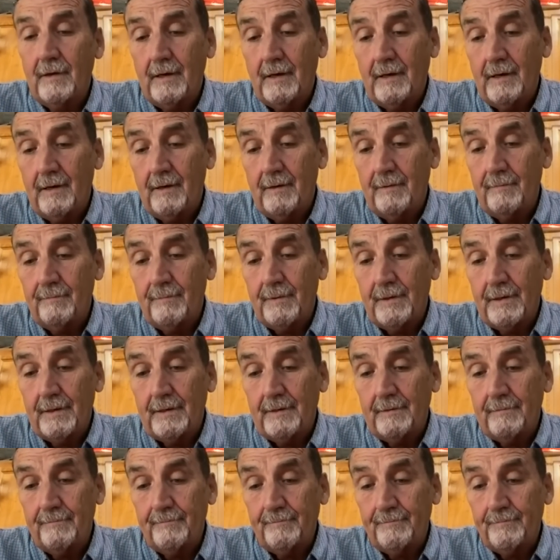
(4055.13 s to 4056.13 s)
Uh,
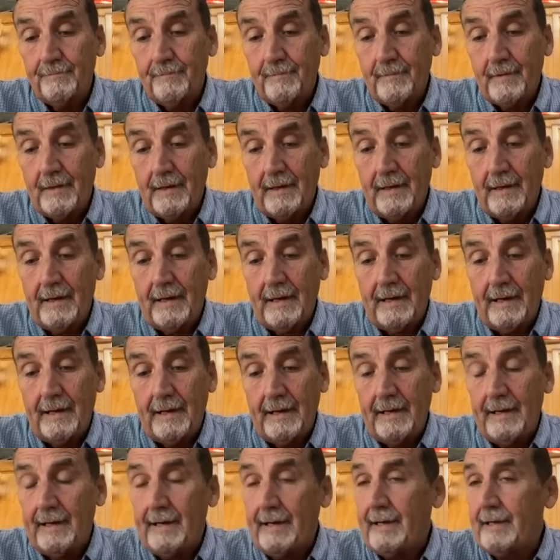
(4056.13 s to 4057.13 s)
but
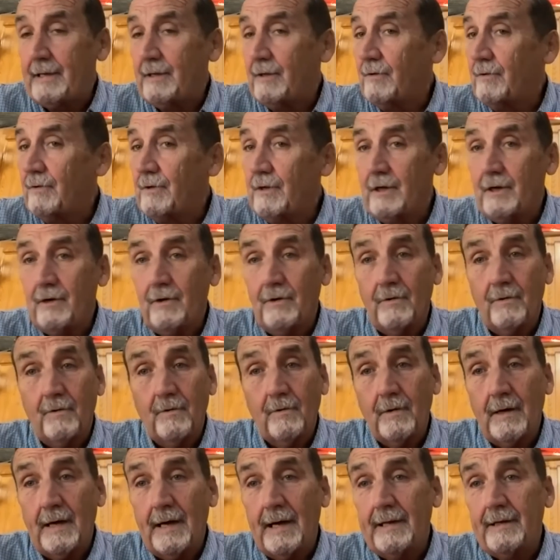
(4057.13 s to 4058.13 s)
I, I don't know.
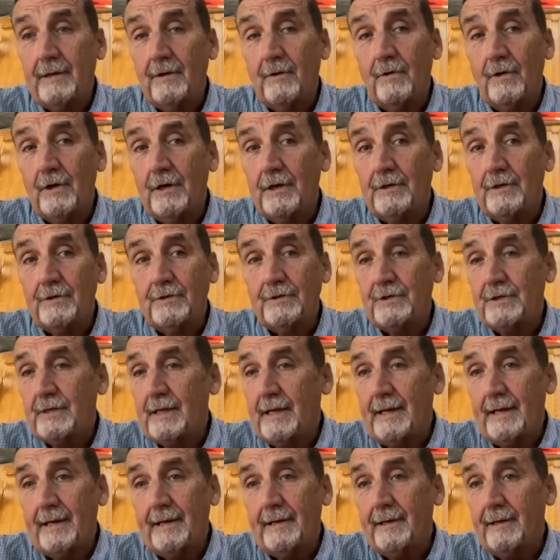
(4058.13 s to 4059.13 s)
I don't
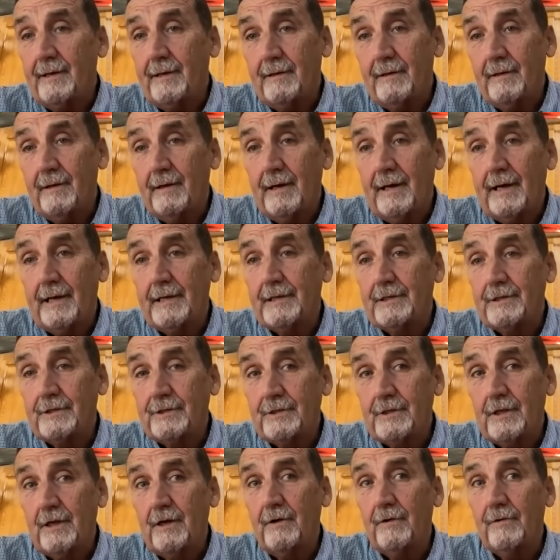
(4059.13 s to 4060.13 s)
understand it. I
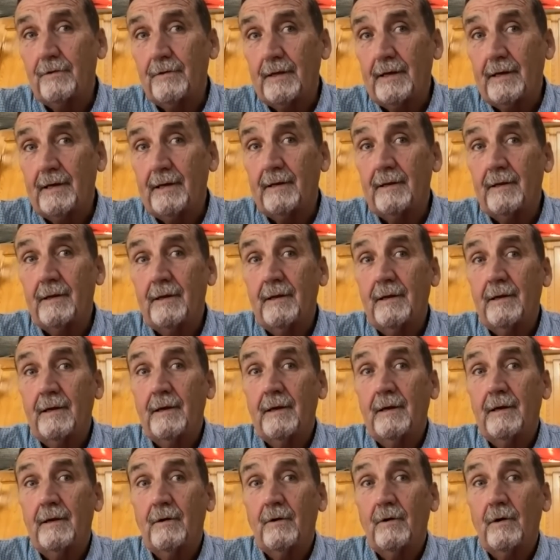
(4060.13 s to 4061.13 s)
just know that
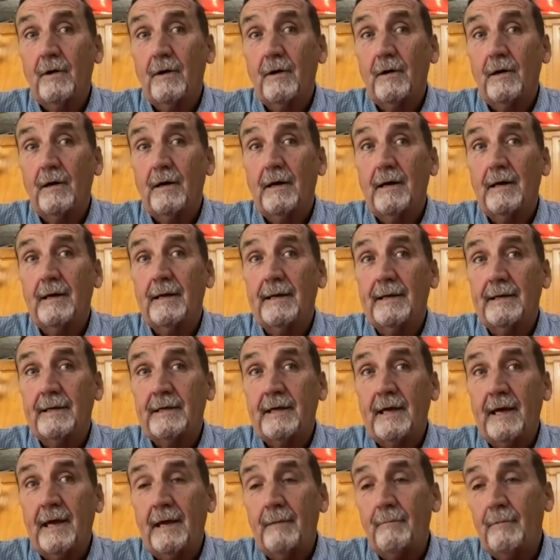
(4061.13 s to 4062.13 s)
it
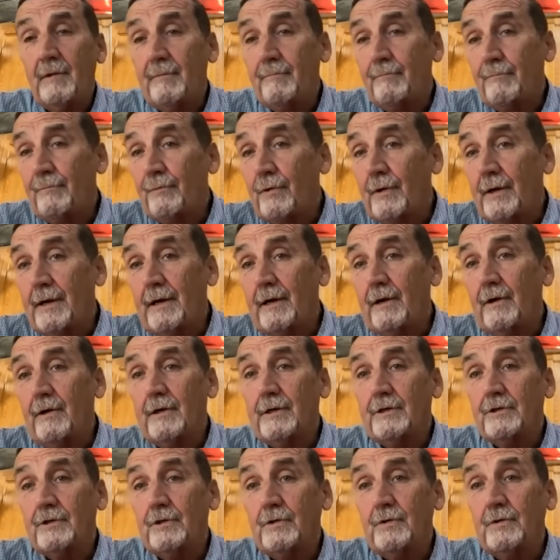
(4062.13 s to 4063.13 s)
came in prayer
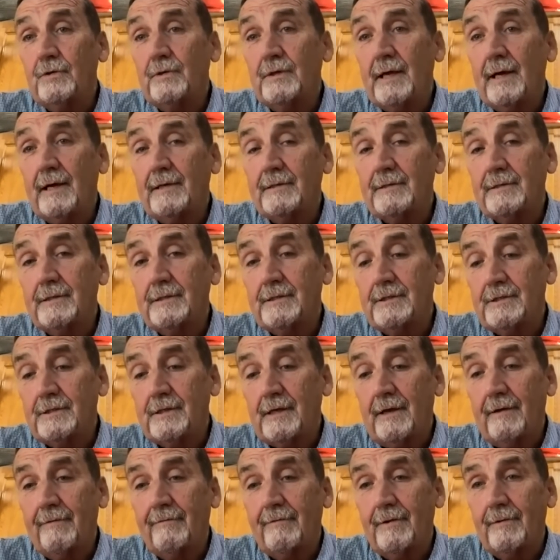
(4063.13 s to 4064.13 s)
in
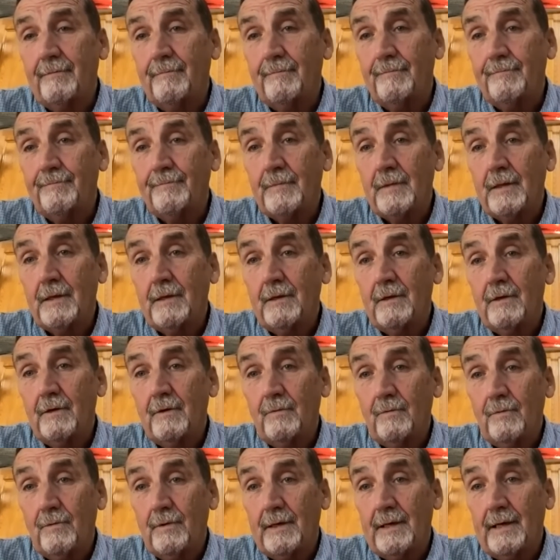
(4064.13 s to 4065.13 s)
2007
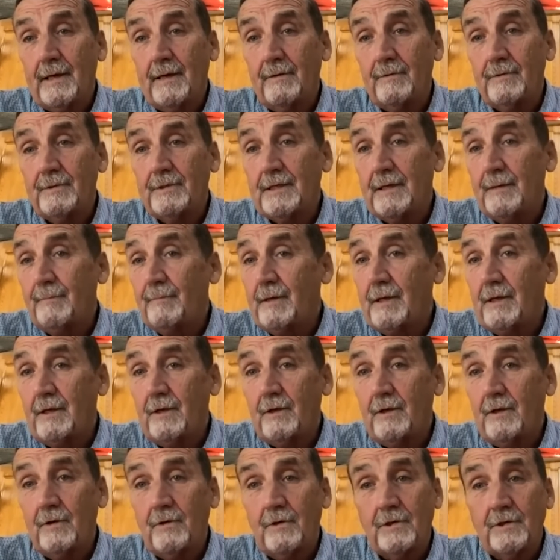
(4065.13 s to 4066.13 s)
when I was at my
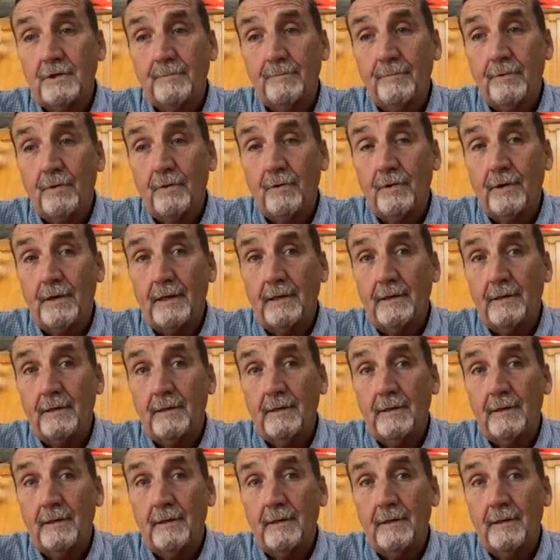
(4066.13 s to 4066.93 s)
lowest point.